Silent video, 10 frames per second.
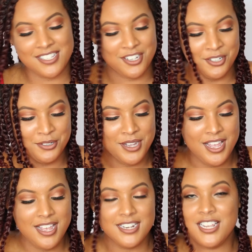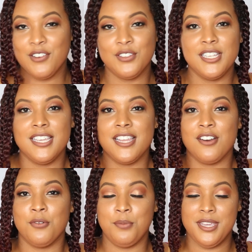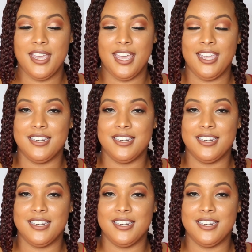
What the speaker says: So definitely there will be a